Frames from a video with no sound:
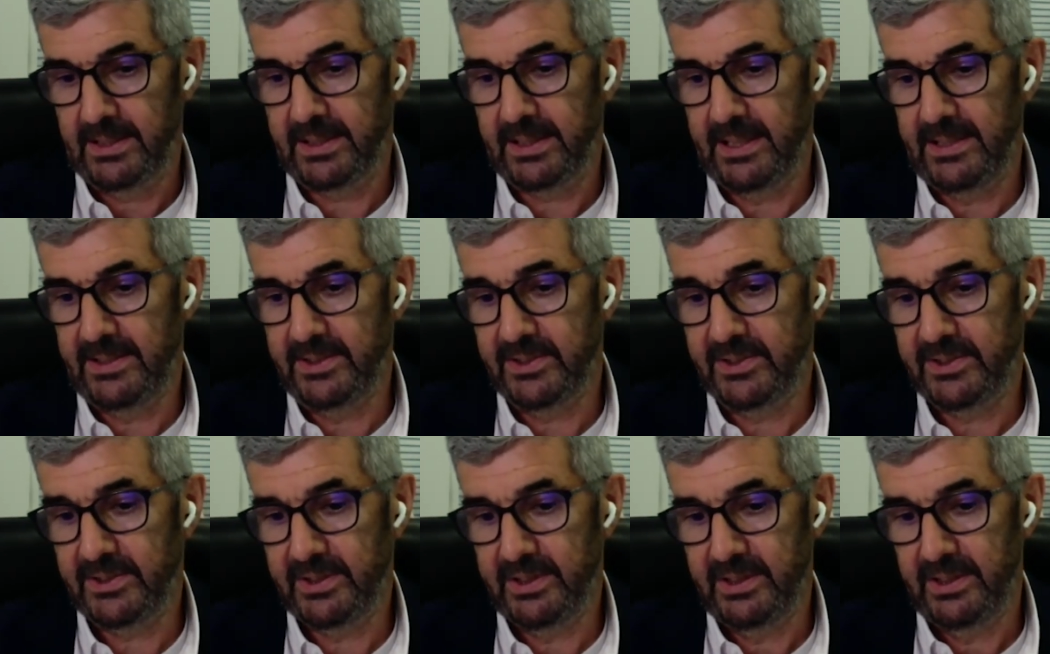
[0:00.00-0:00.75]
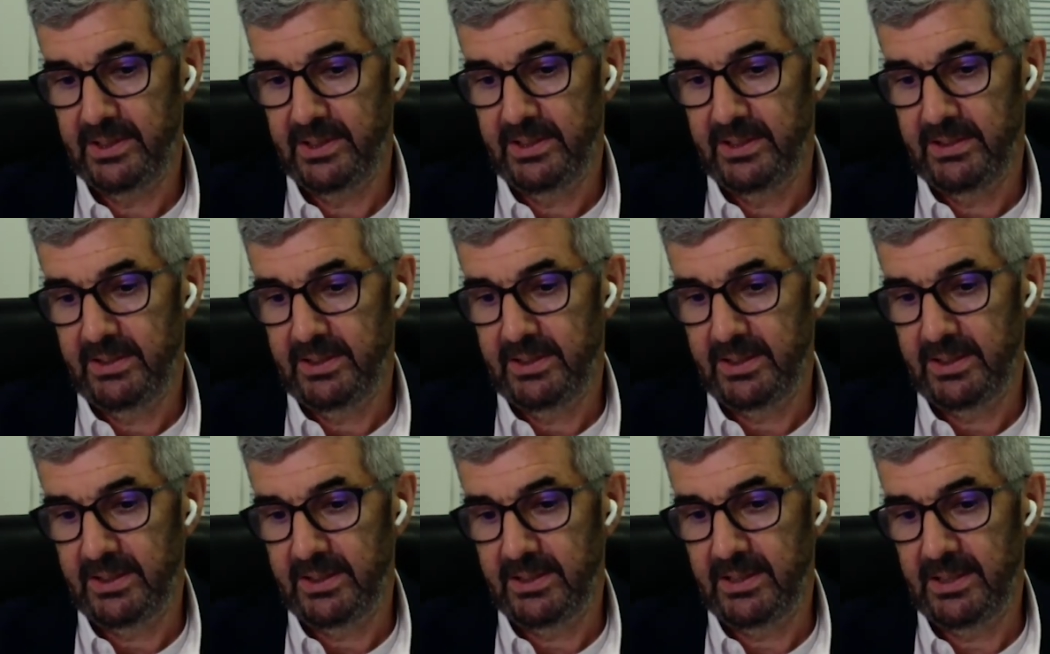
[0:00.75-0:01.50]
against
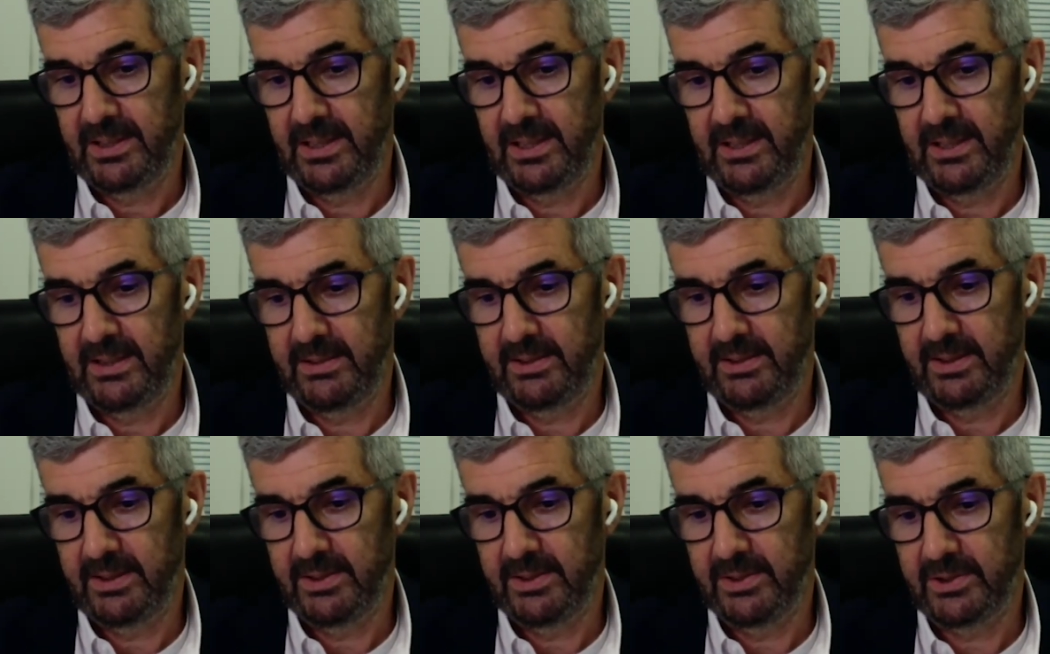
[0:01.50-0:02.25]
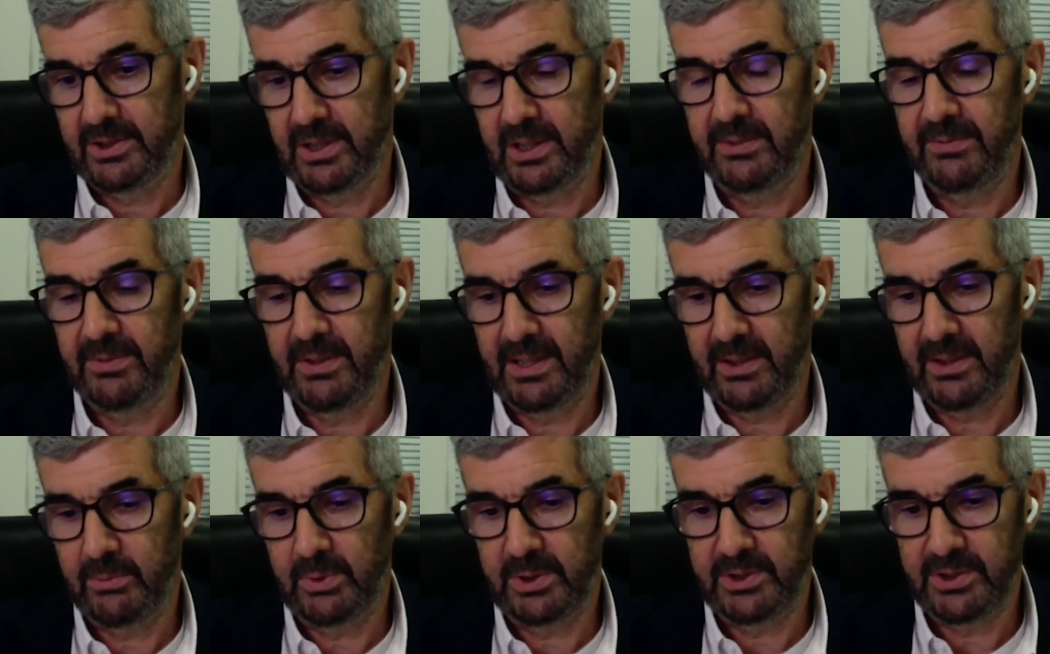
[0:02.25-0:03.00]
the
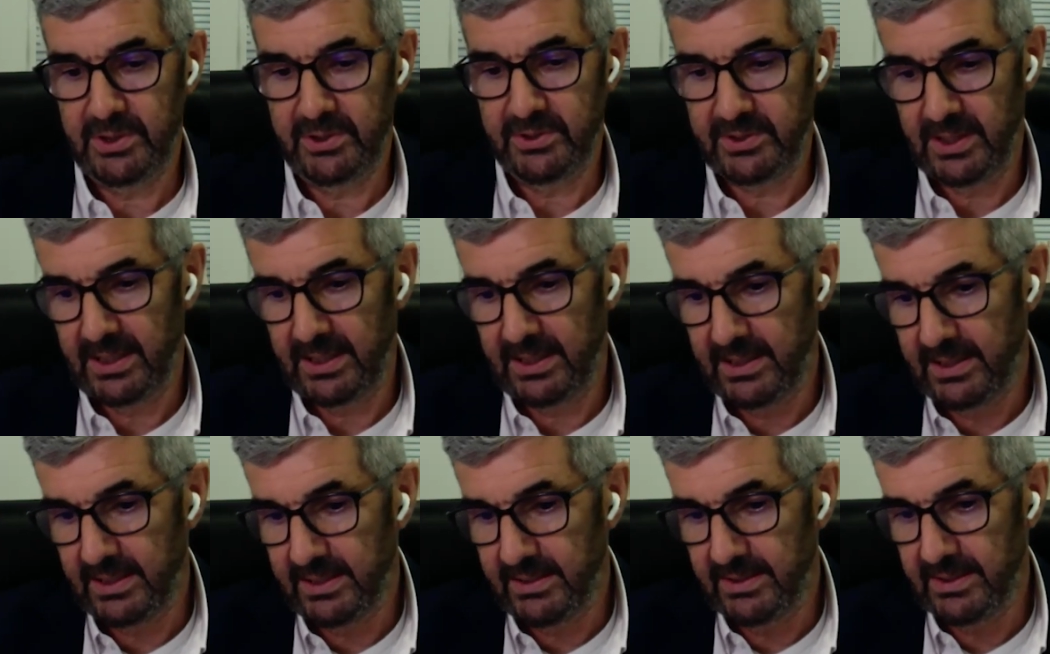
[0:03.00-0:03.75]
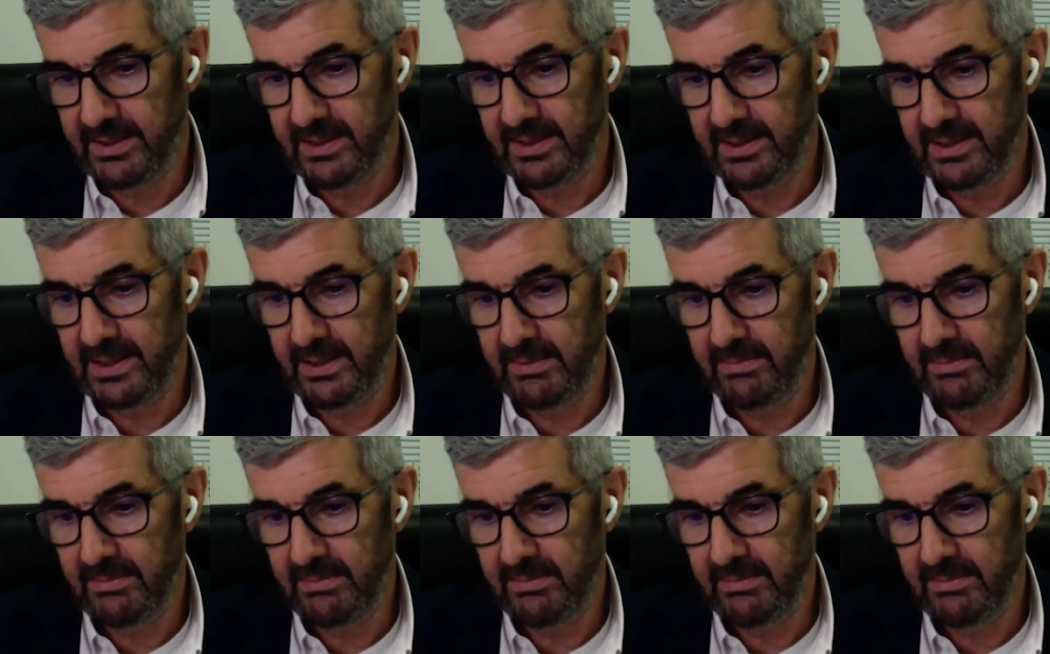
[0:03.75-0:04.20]
Sinovac, which is a